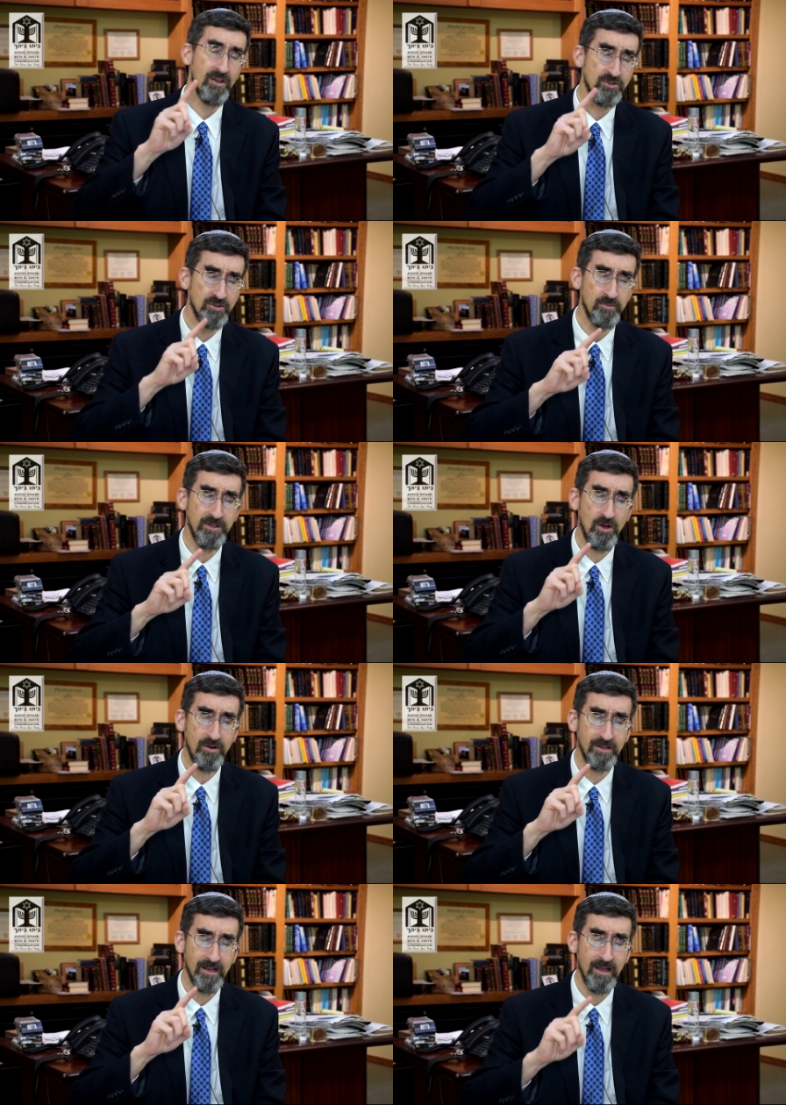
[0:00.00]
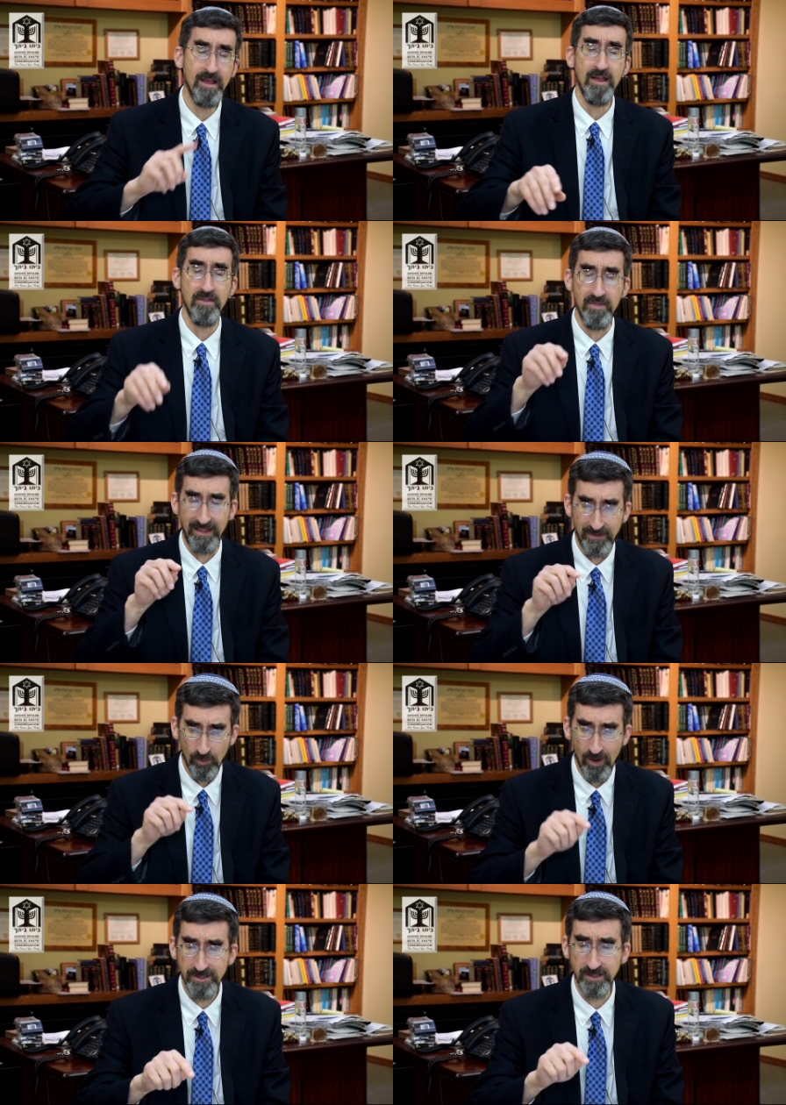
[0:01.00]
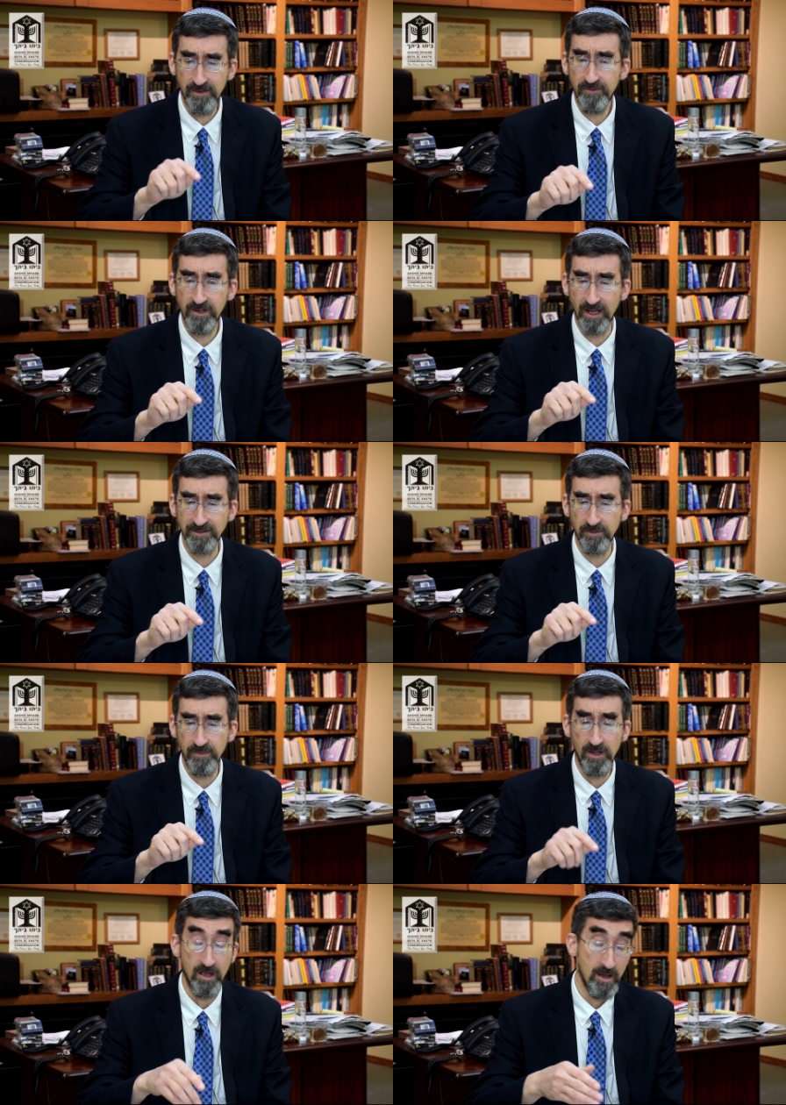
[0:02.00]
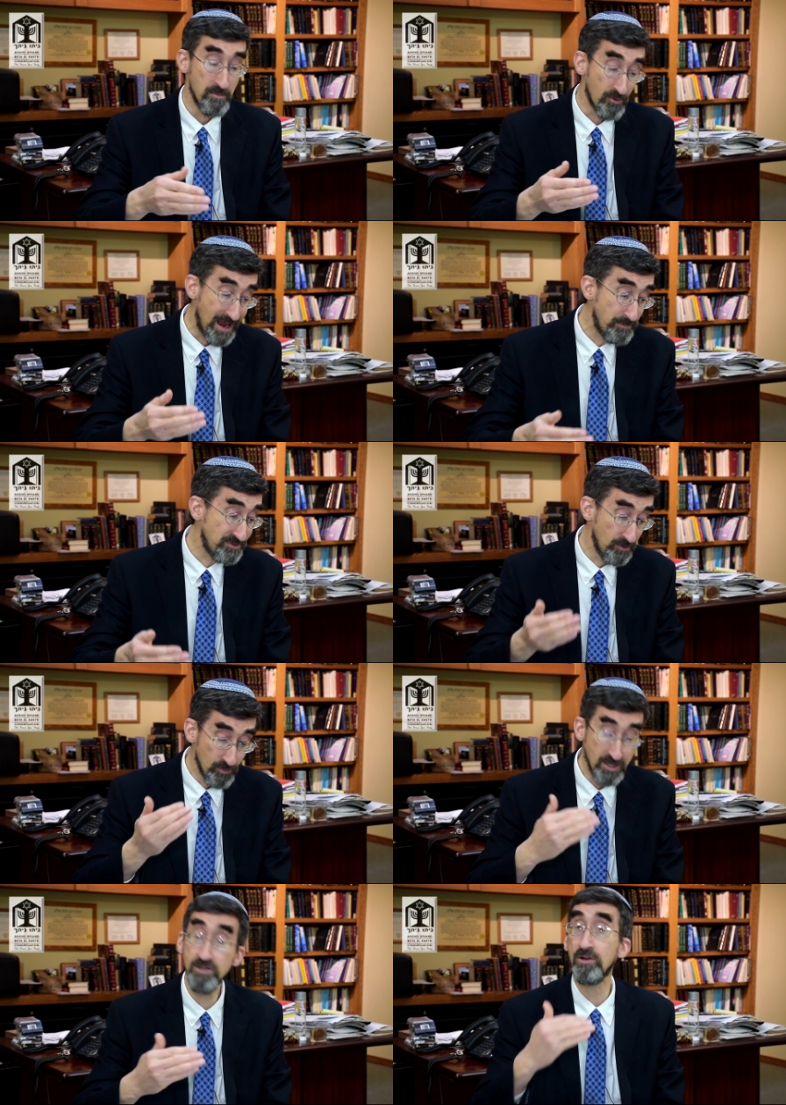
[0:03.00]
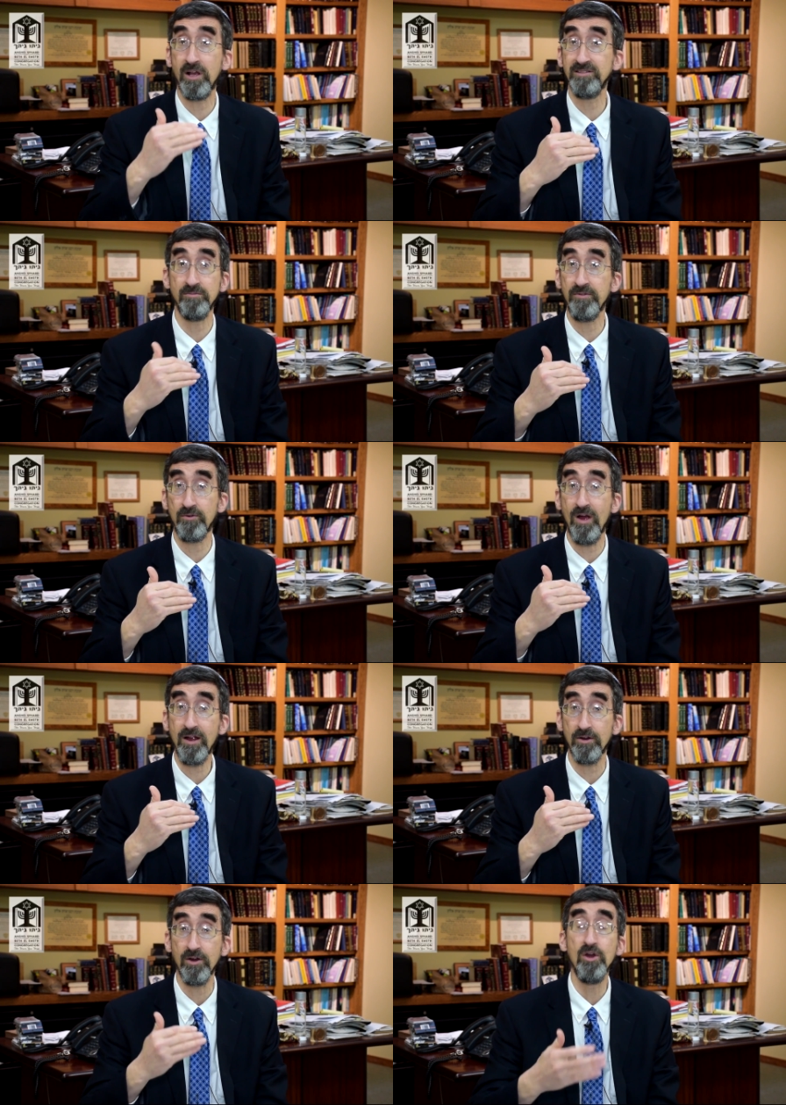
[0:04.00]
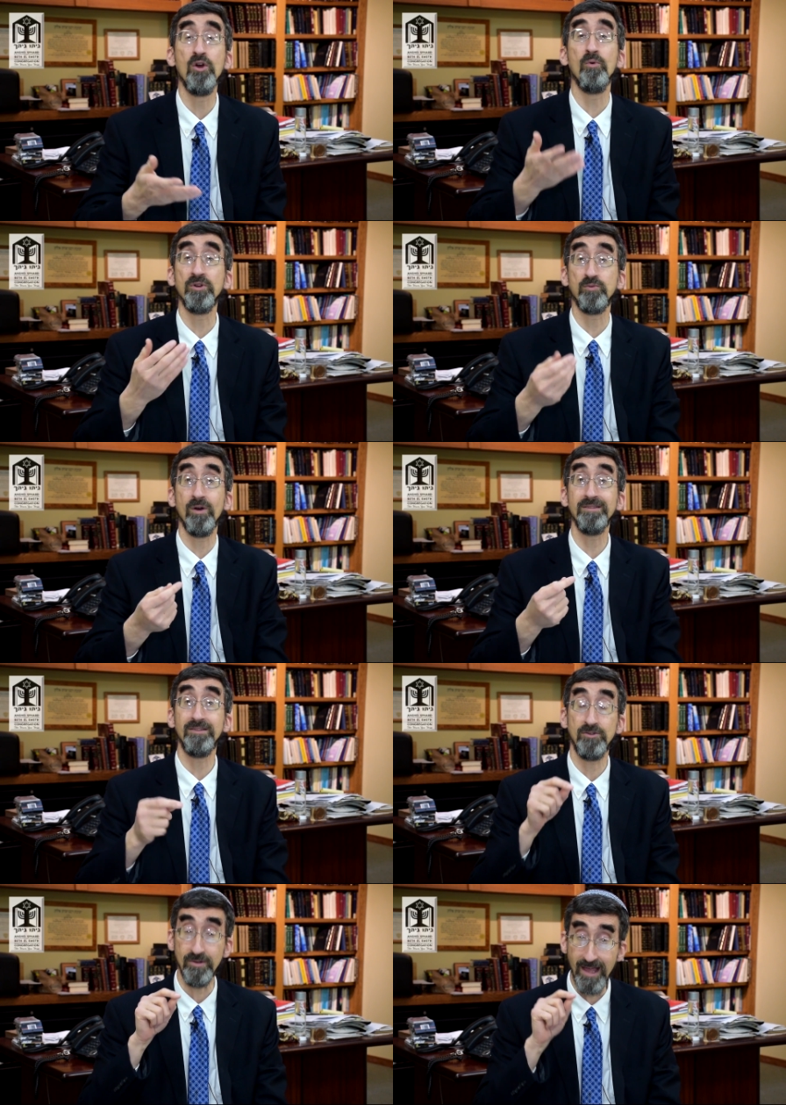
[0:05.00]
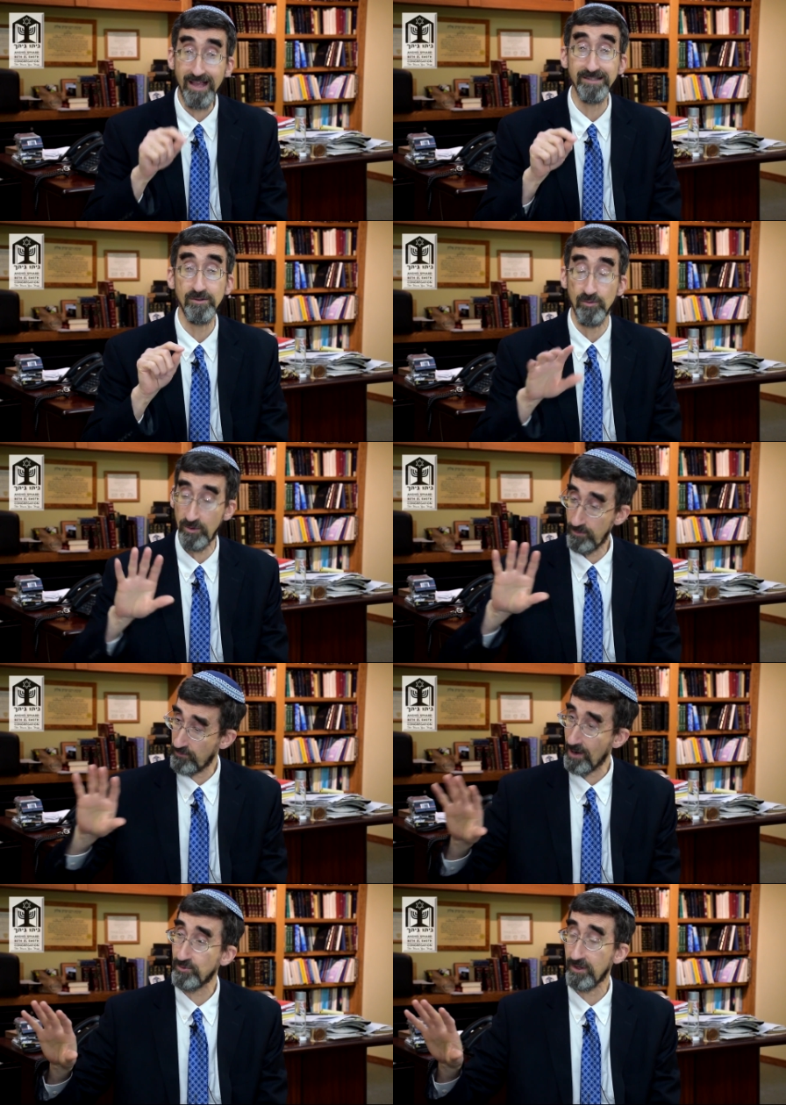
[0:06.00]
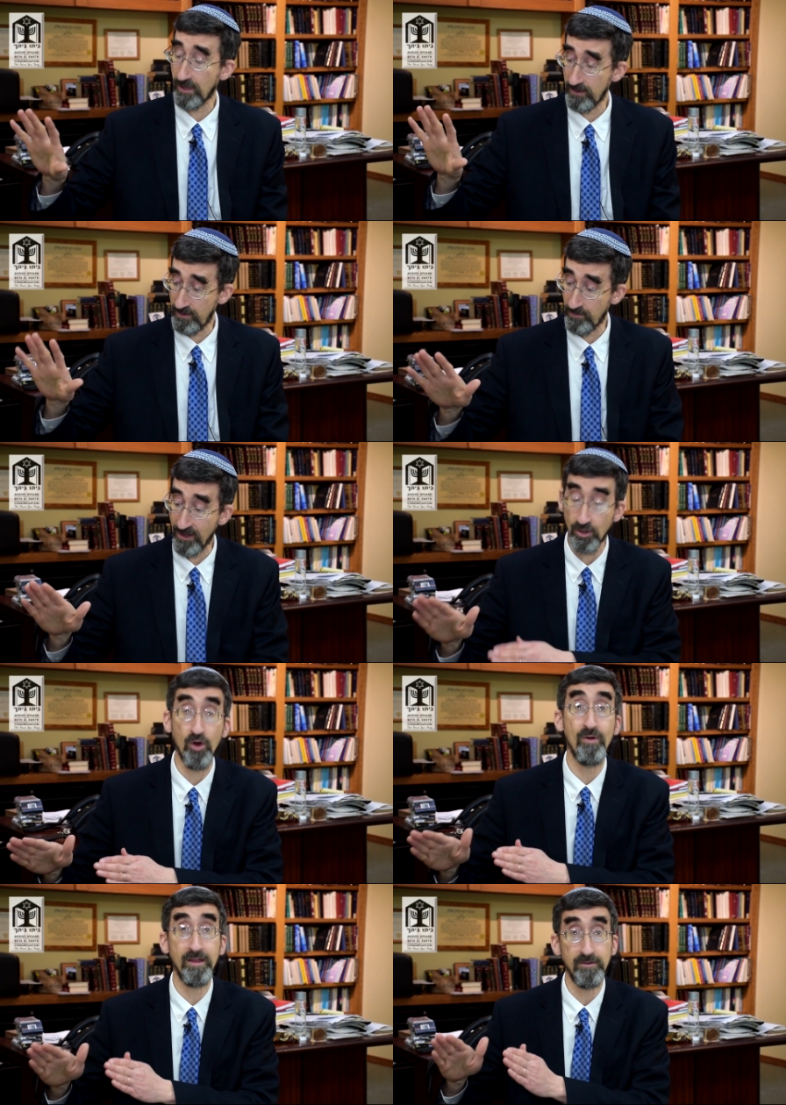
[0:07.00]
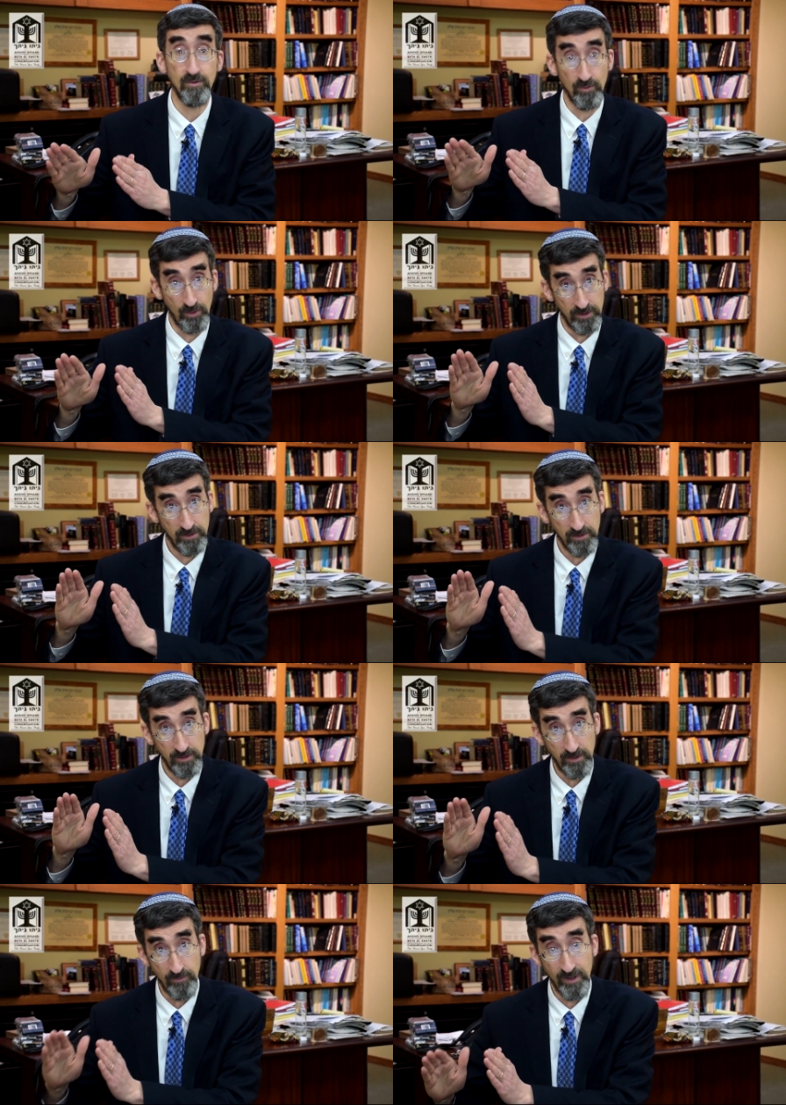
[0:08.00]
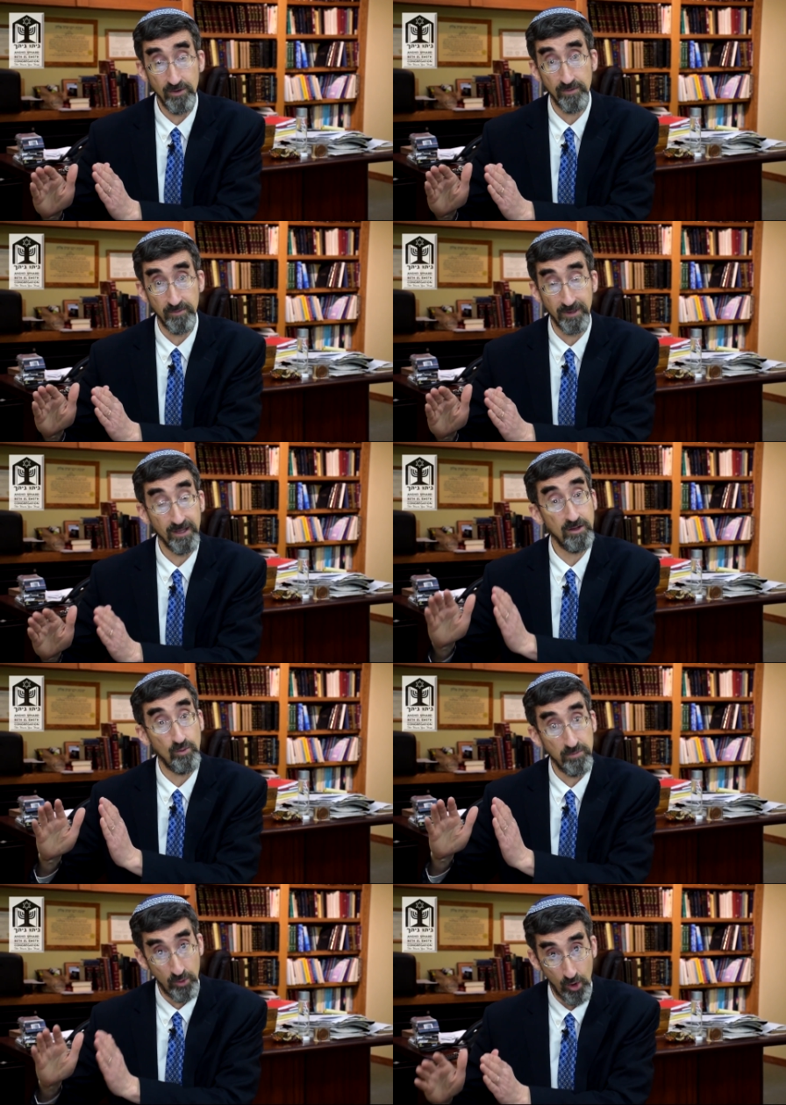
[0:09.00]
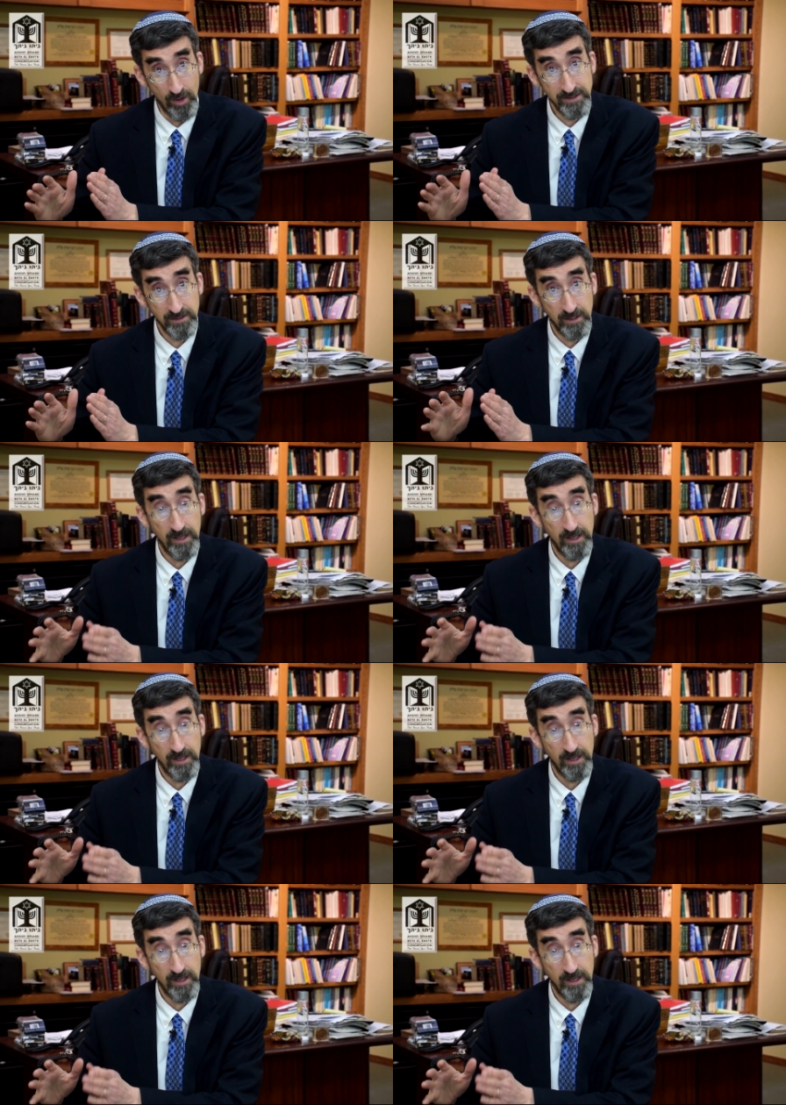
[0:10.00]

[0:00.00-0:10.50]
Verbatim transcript: should be noted that there was a different custom, perhaps the original custom of the Grager, which was to, yes, perhaps the, the Balkore would, the reader of the Megillah would pause,